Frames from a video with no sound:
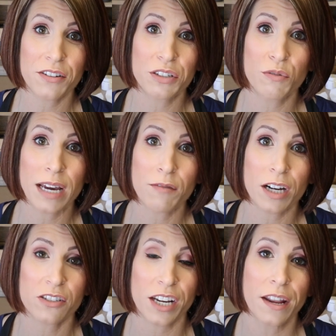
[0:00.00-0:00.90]
to do
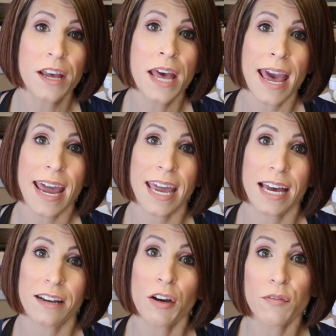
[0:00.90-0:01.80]
whitewashing.
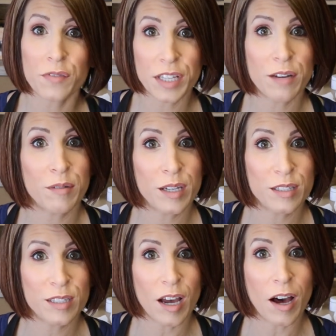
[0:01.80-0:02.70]
And hopefully it
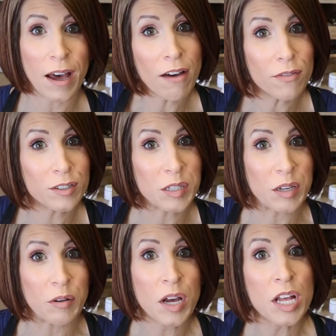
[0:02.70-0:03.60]
was helpful to
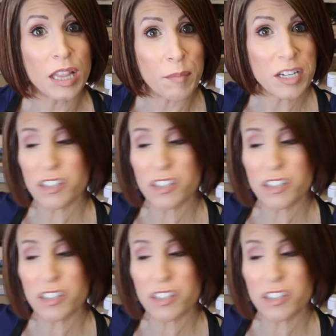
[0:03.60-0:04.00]
you. Let me